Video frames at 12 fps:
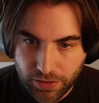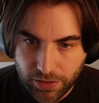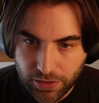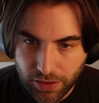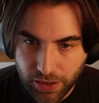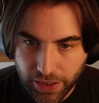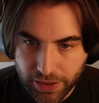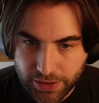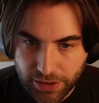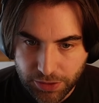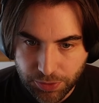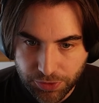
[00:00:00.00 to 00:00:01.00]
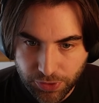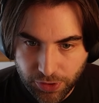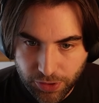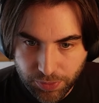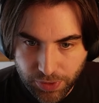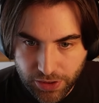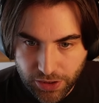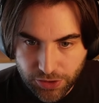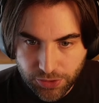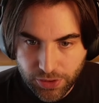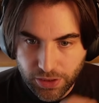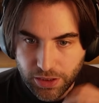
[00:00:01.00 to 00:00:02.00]
I asked this before, but the
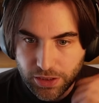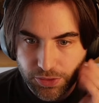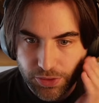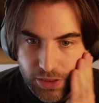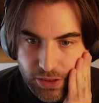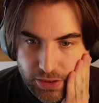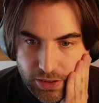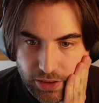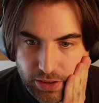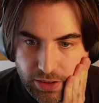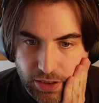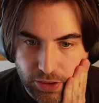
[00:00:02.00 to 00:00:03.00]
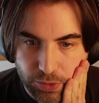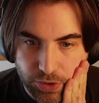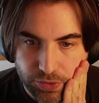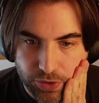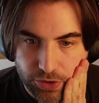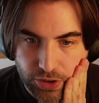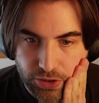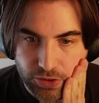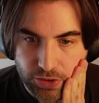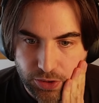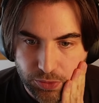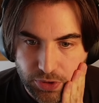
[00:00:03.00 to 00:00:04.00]
new LODs, is there a way for users to
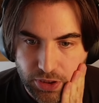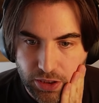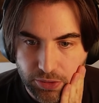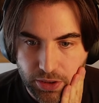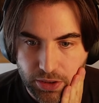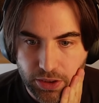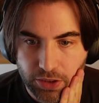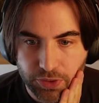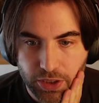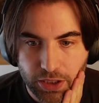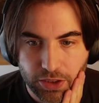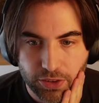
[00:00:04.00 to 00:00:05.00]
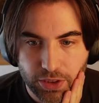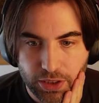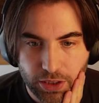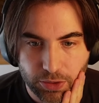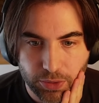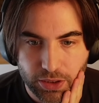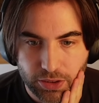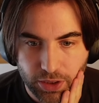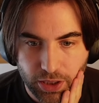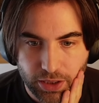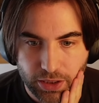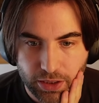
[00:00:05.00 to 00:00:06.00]
set which levels of LOD they want, or
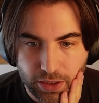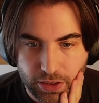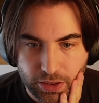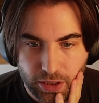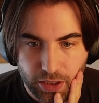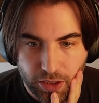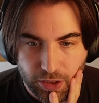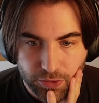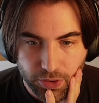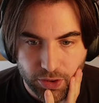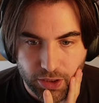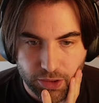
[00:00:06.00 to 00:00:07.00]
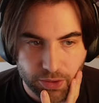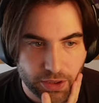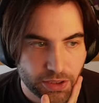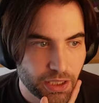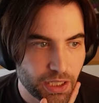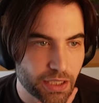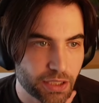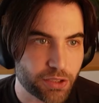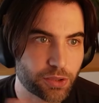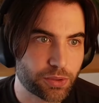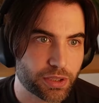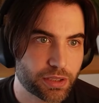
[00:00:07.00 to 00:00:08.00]
are these four levels hard
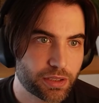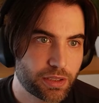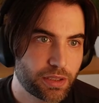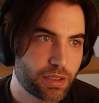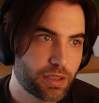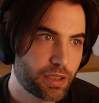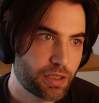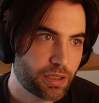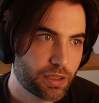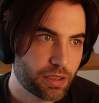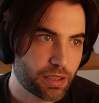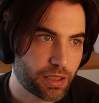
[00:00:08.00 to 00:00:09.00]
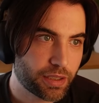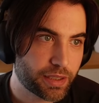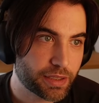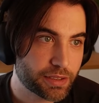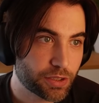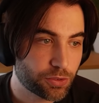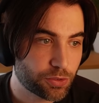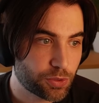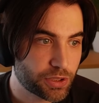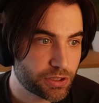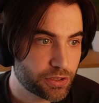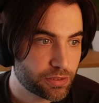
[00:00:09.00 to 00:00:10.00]
coded? That's a good
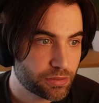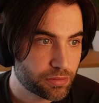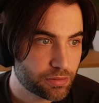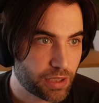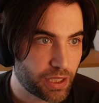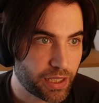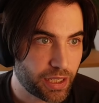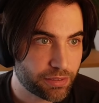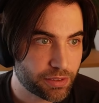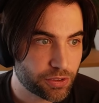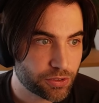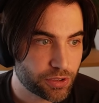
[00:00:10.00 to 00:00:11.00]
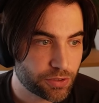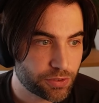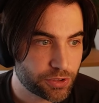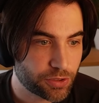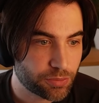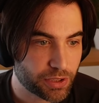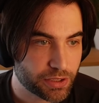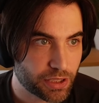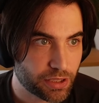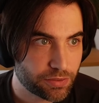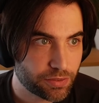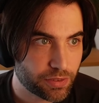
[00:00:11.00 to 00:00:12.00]
question. I haven't used the feature
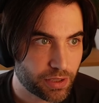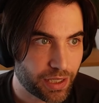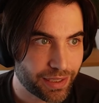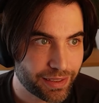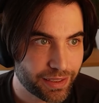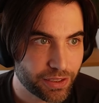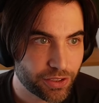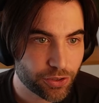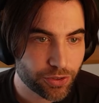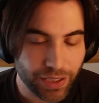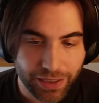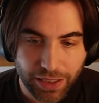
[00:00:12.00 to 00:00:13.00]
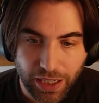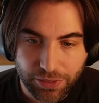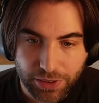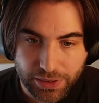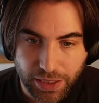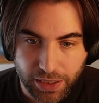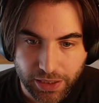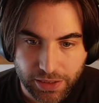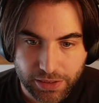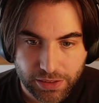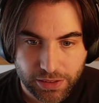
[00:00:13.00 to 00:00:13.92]
myself. I think you can have a target,